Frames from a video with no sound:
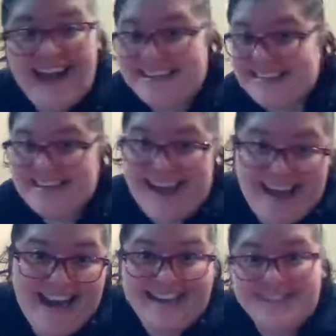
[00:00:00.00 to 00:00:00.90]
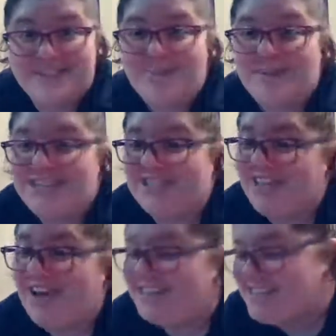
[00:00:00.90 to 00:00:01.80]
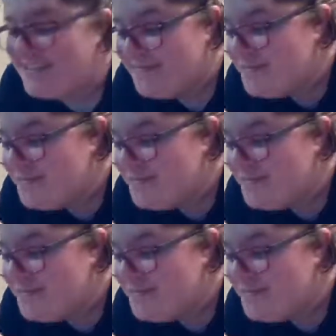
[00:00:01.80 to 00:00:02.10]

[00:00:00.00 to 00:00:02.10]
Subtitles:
I did not add too much sauce.